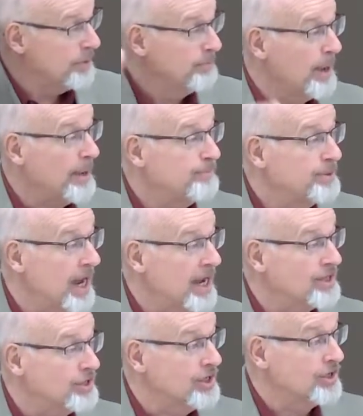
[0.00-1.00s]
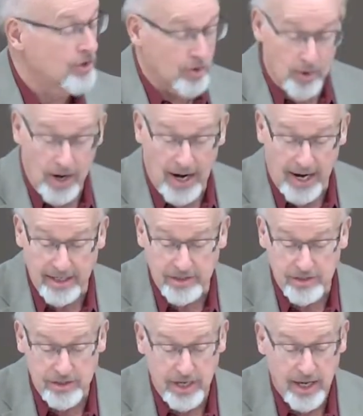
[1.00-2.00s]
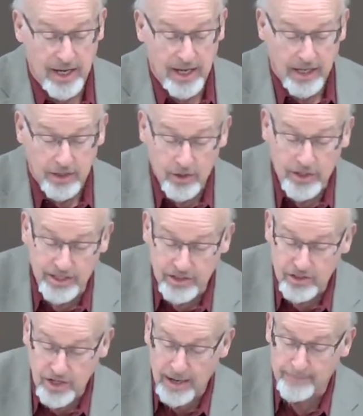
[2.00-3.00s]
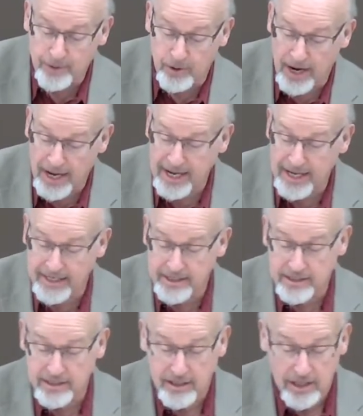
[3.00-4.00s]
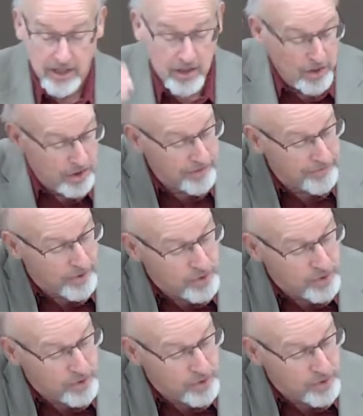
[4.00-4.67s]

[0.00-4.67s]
baptized into Christ, look at chapter 8, look at verse